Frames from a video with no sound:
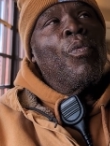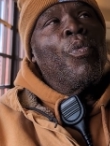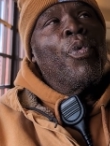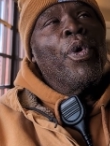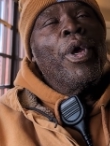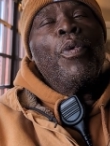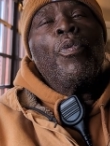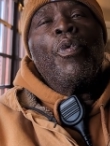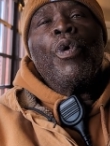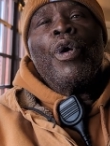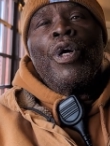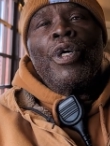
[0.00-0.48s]

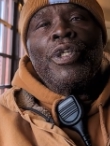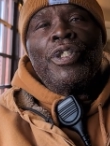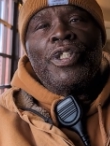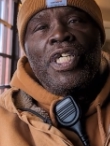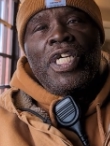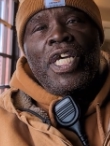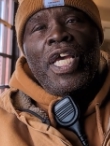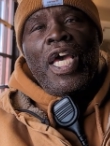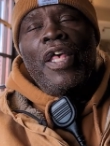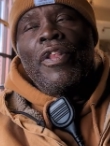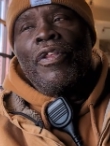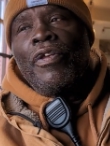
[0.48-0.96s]
we were
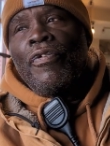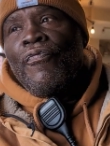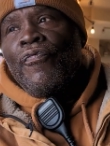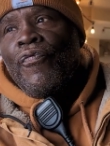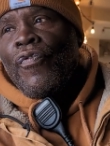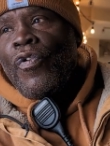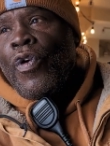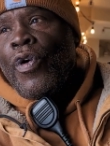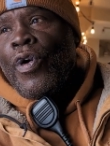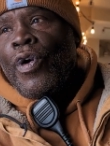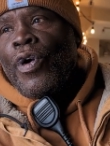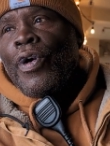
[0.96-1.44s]
together
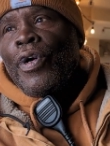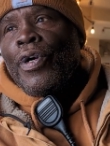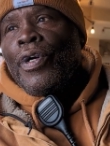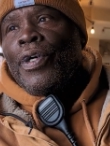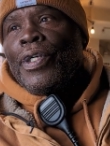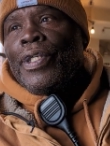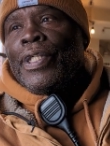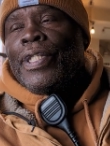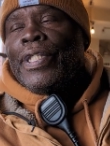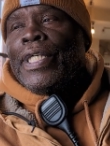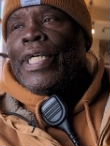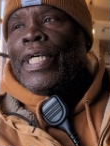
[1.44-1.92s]
for
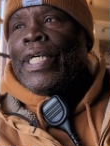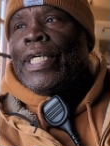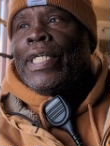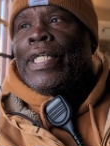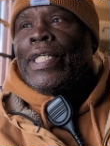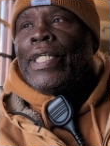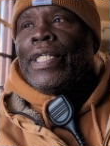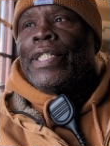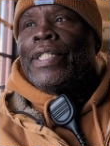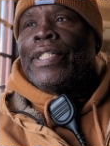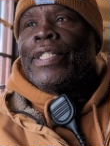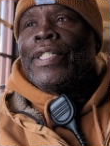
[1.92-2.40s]

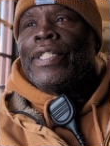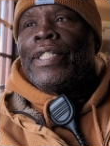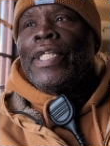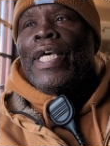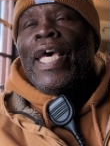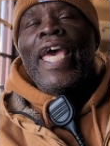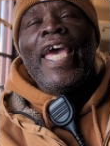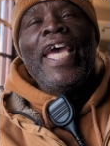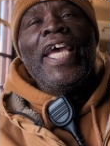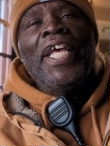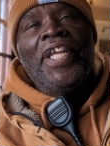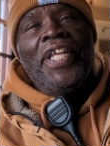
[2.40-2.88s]
uh, the
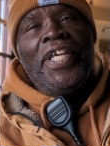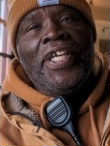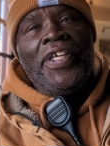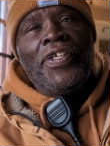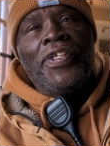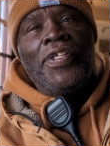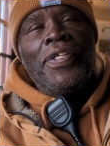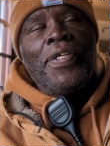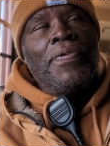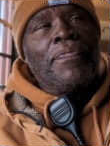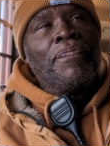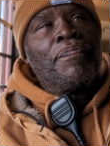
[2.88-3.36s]

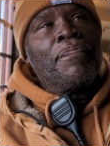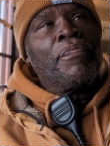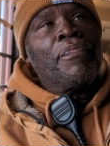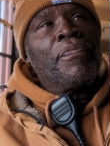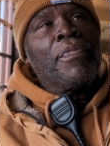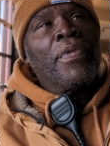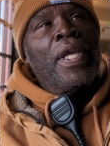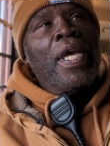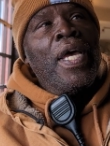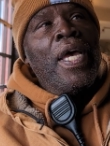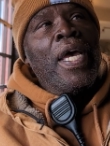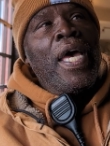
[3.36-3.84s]
80s
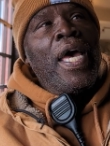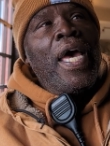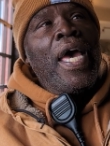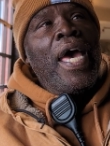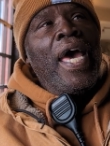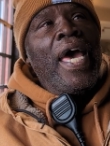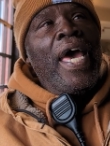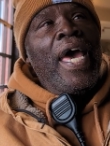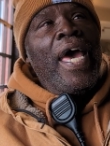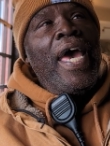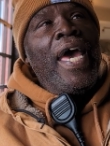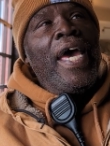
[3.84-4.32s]

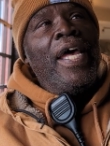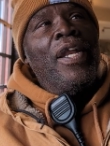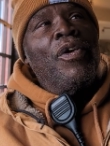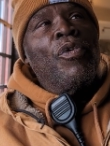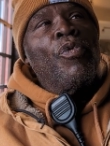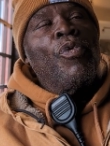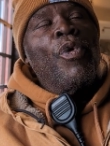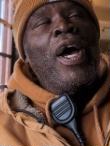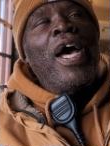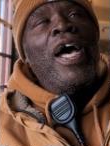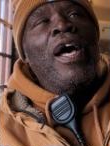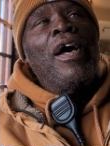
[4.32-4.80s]

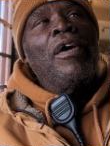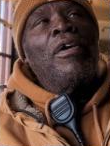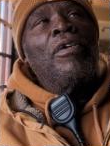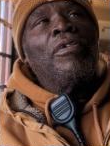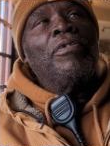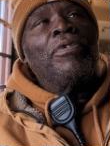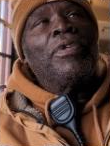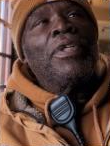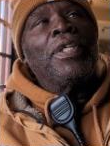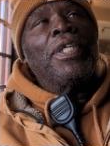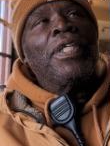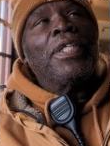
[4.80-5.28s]
and
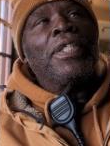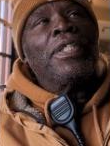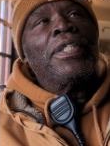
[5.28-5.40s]
around